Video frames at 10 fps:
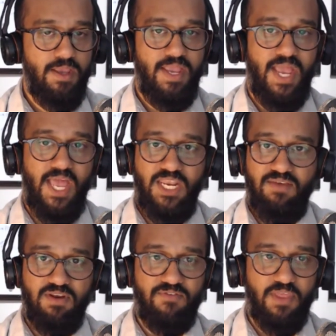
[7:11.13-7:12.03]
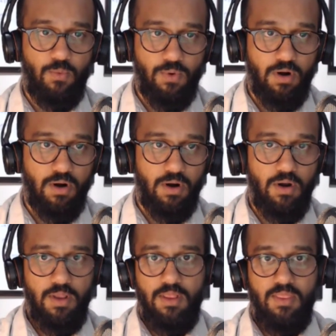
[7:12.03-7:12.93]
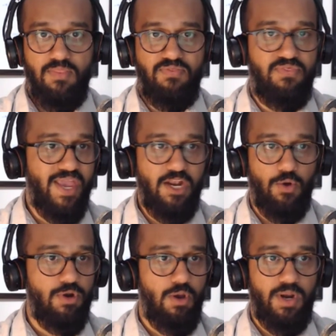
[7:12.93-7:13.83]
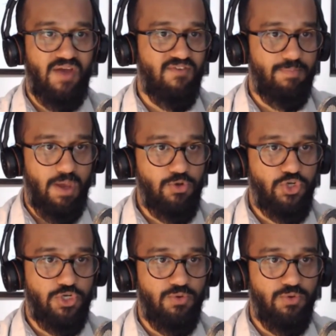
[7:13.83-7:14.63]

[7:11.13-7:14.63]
And even if they were, they don't know enough about you